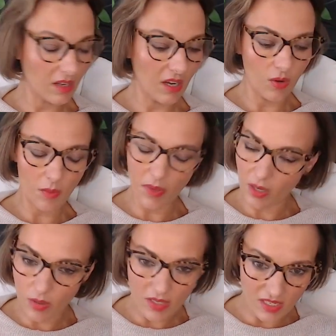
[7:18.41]
lo and
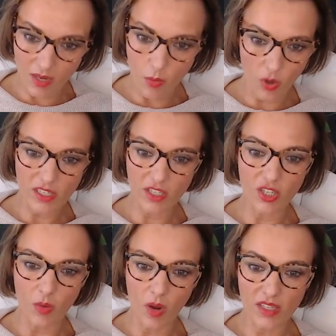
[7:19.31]
behold, I still wanted to
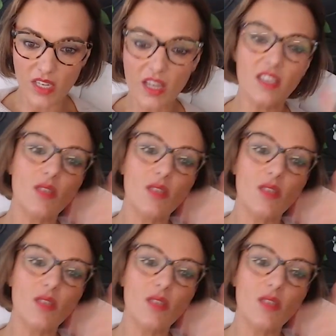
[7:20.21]
do IT.